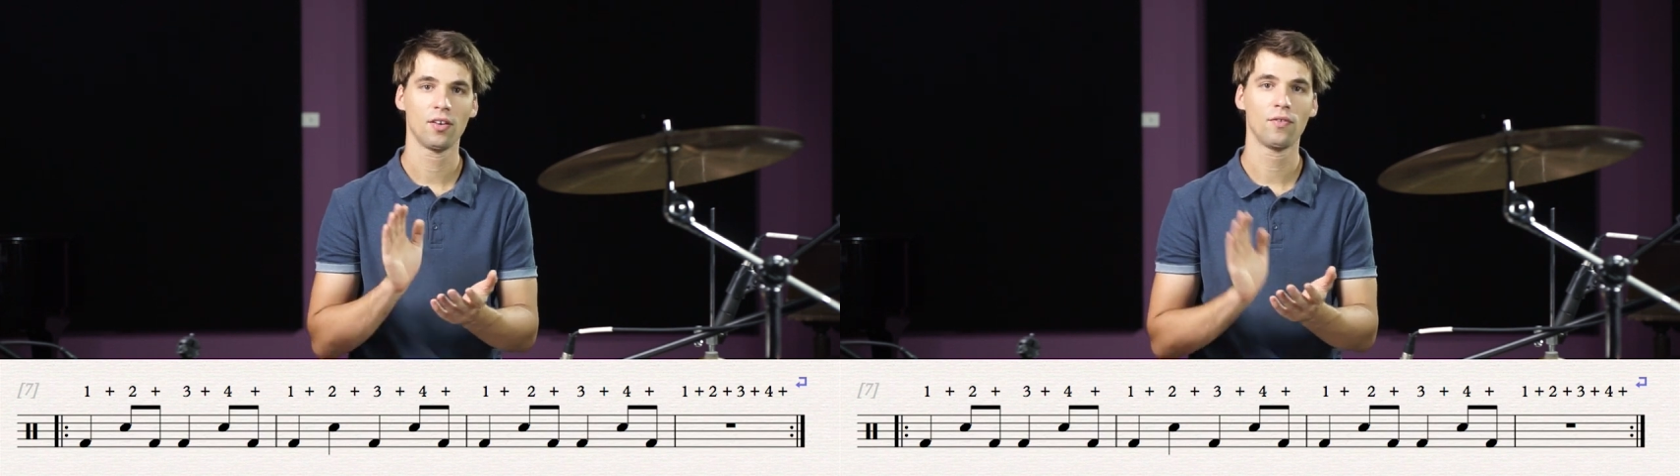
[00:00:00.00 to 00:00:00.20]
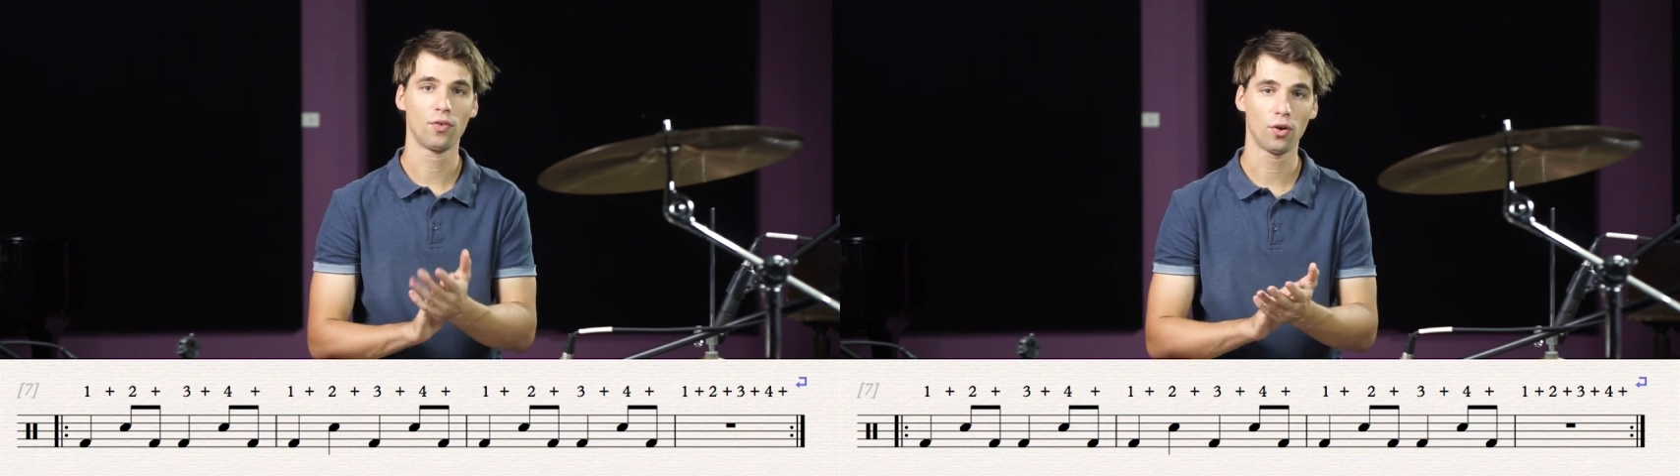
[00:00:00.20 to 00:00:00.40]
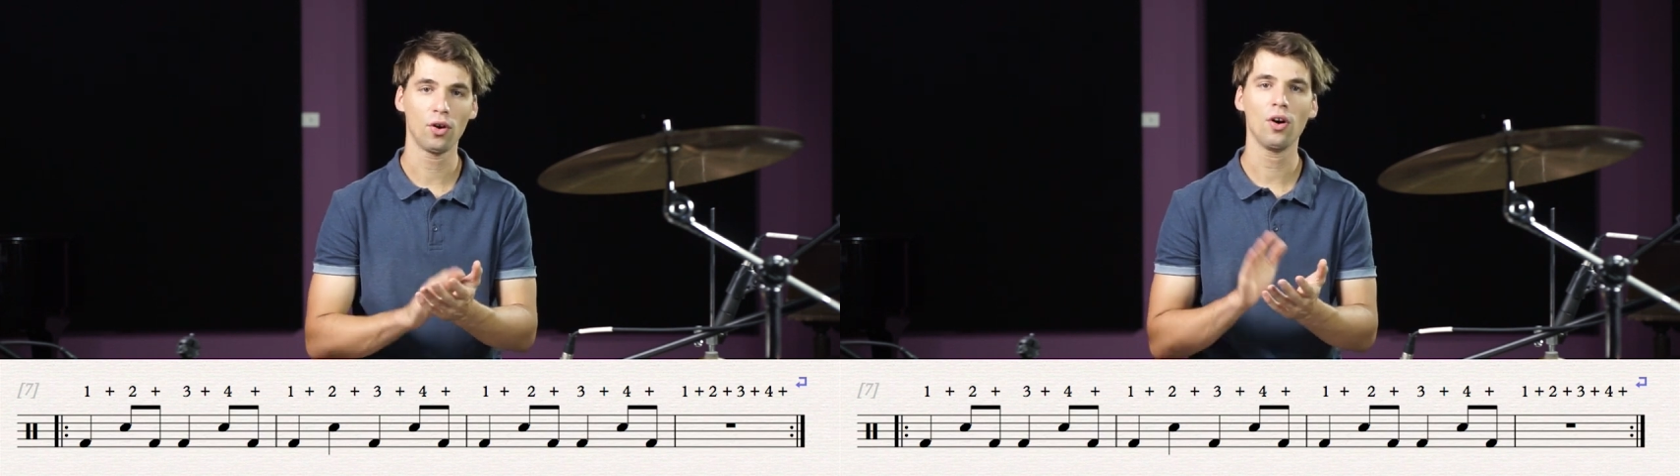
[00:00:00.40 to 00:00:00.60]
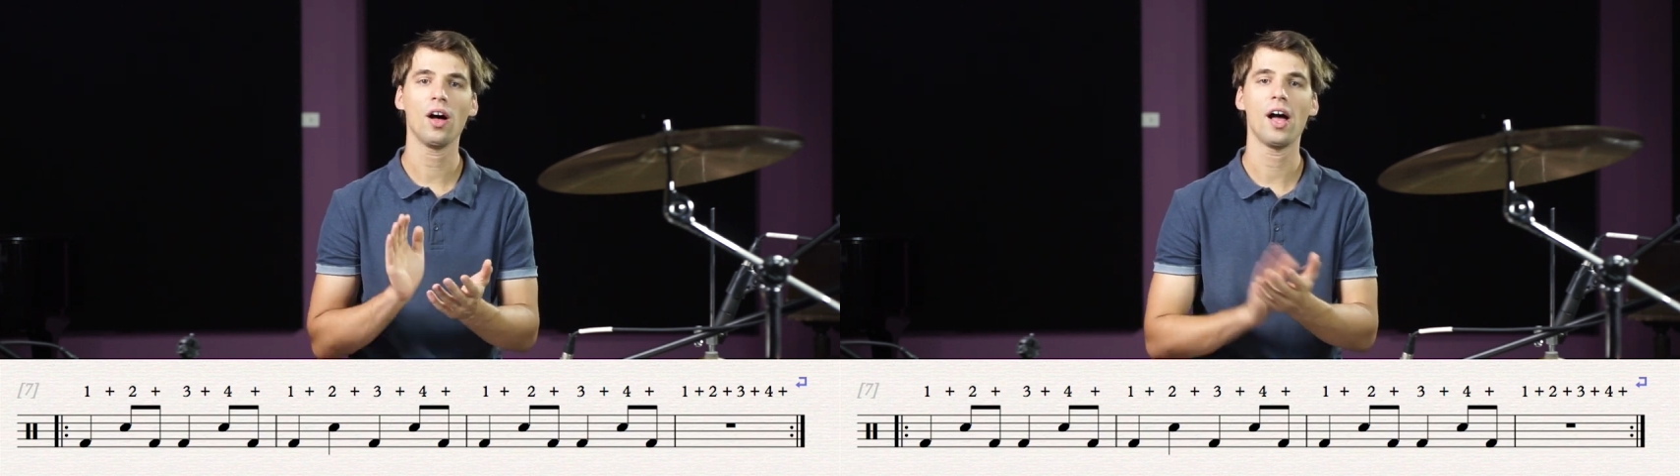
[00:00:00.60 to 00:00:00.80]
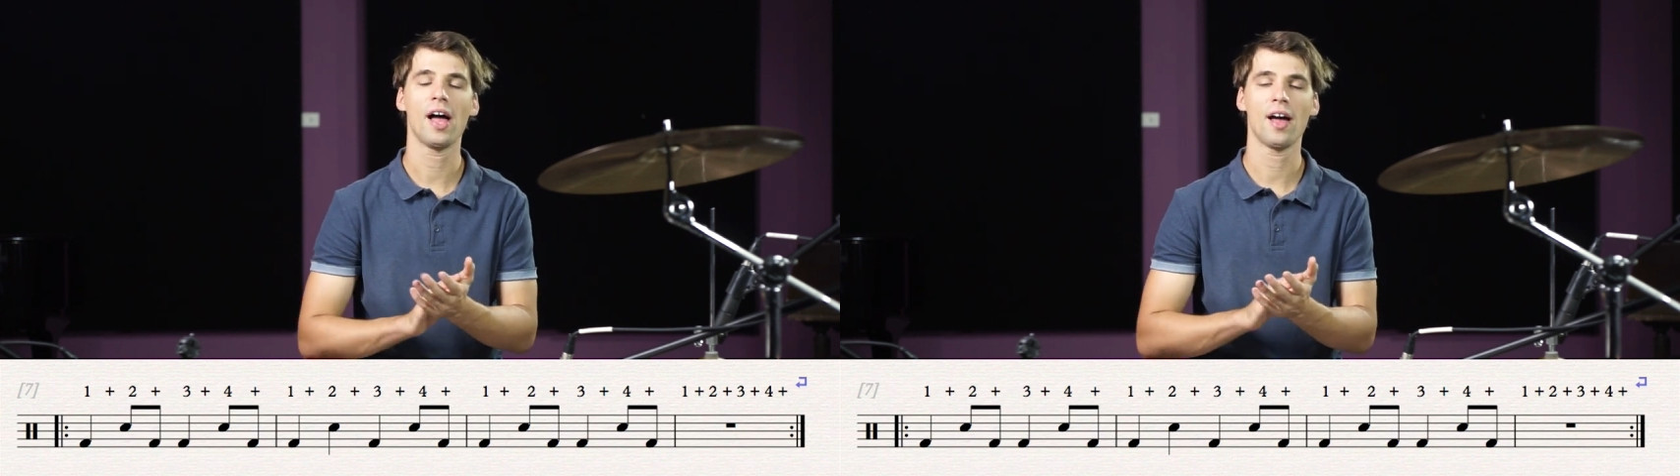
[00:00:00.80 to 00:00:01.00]
Four
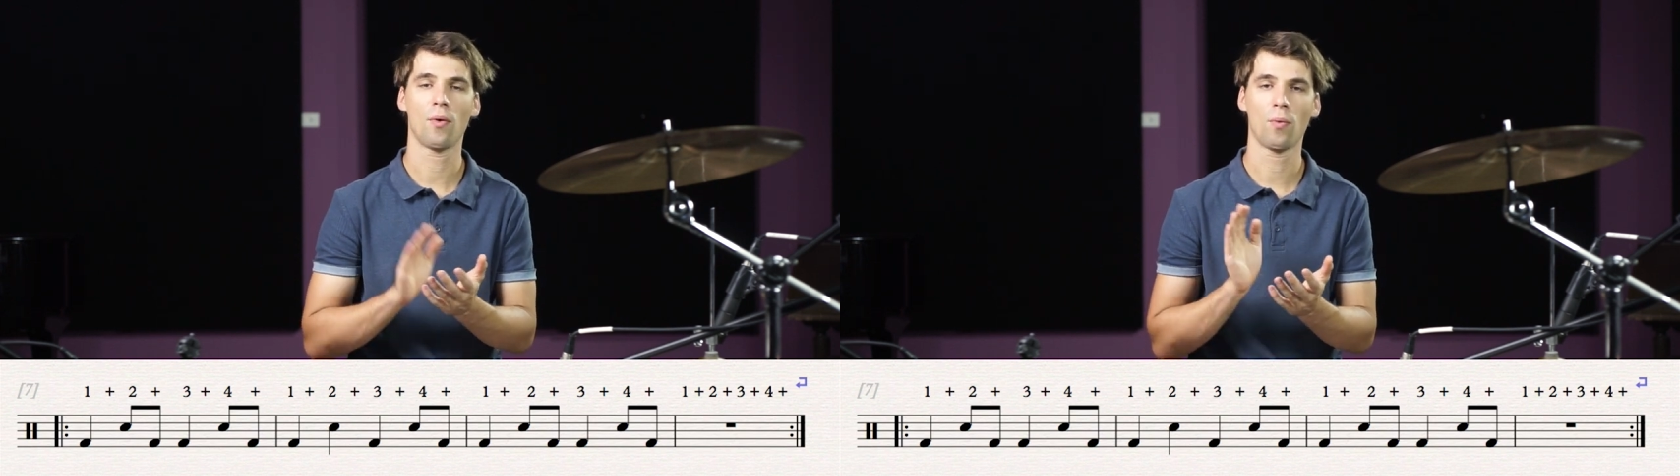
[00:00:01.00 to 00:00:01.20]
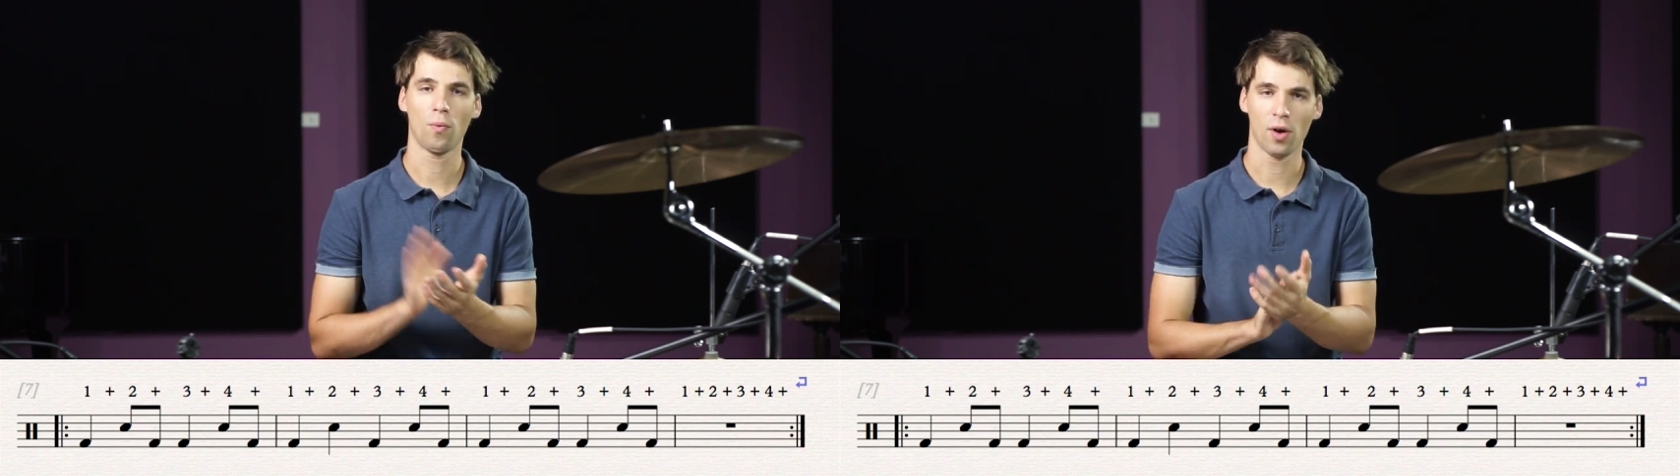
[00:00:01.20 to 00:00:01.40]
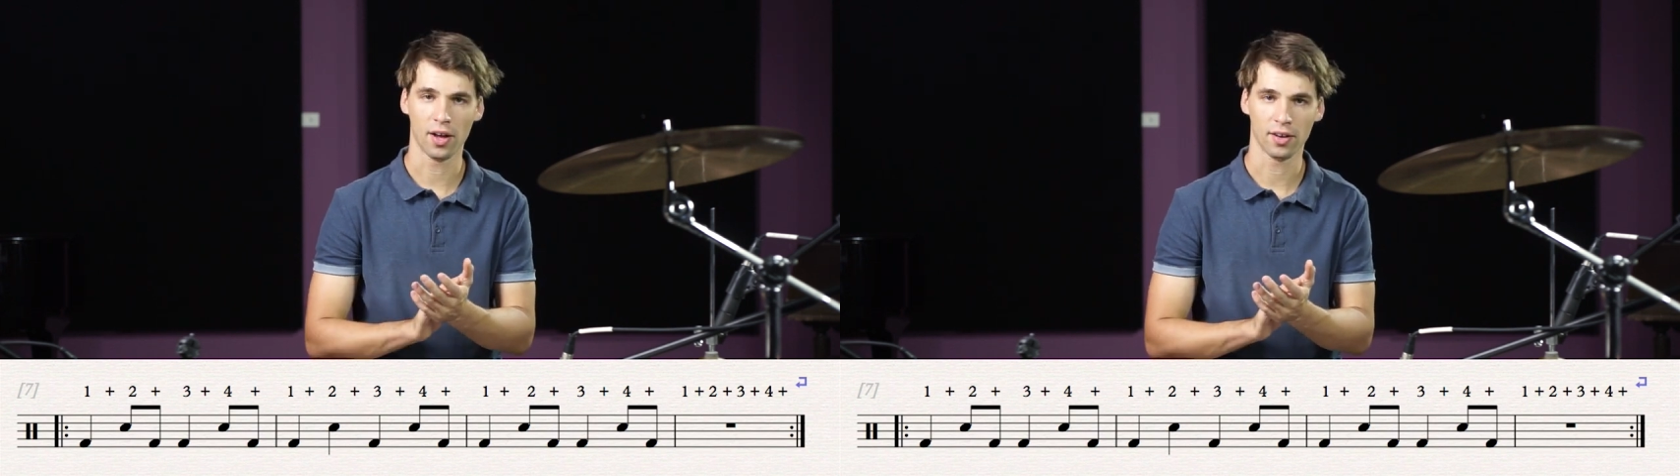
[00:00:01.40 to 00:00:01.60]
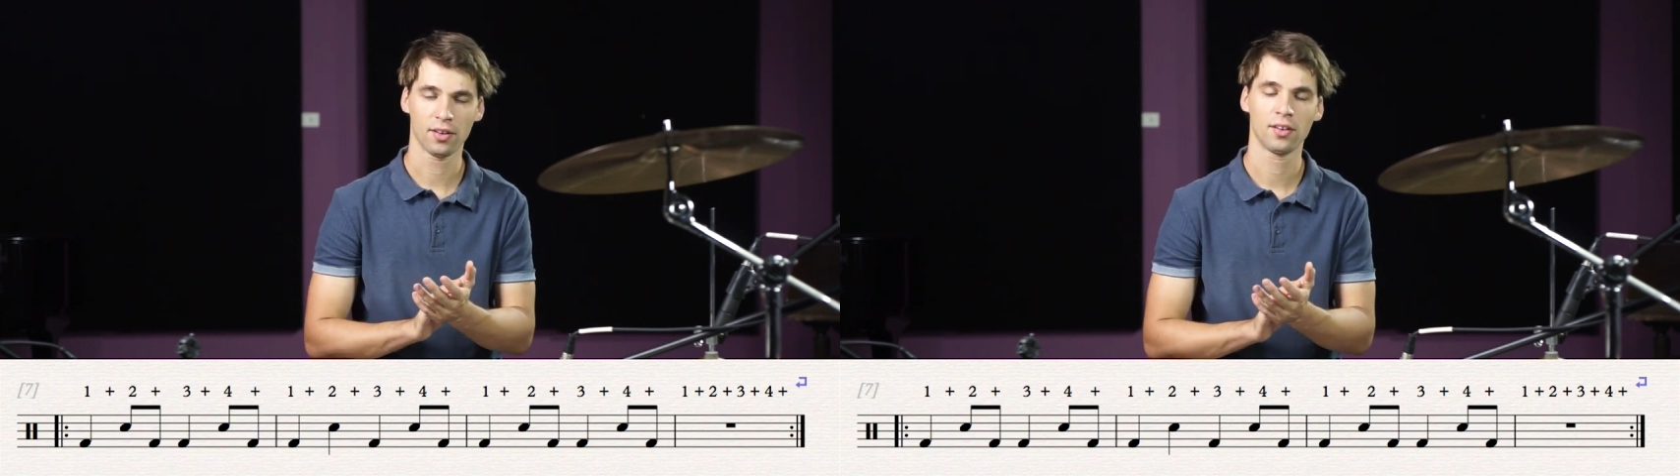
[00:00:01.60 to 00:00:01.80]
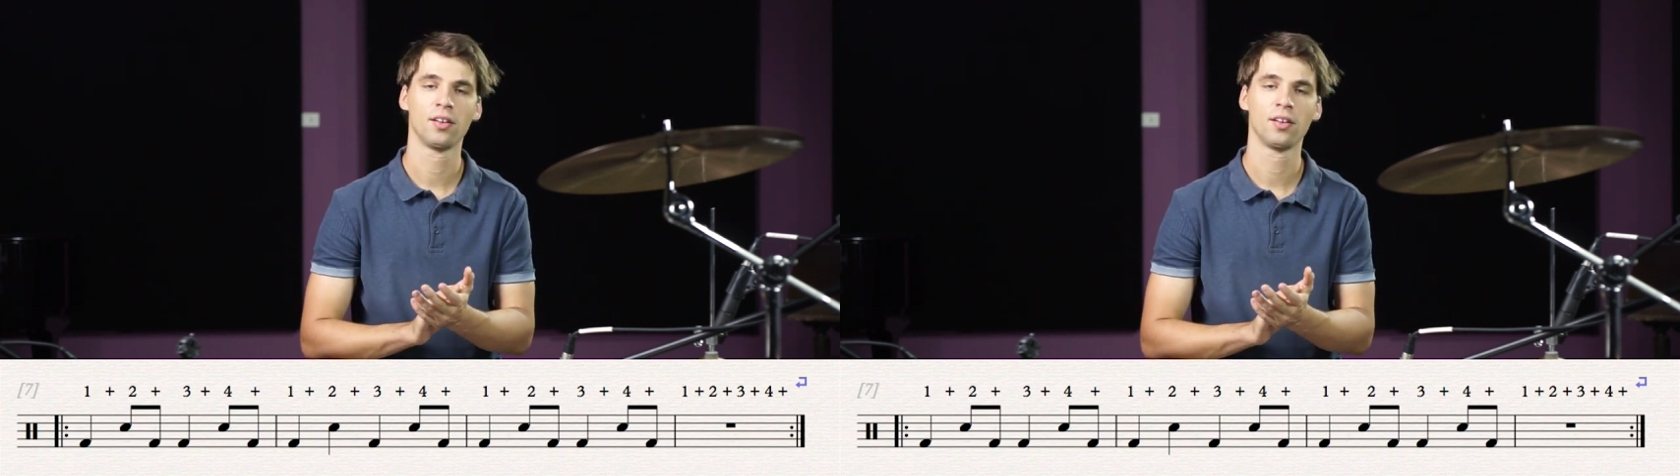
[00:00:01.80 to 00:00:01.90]
and one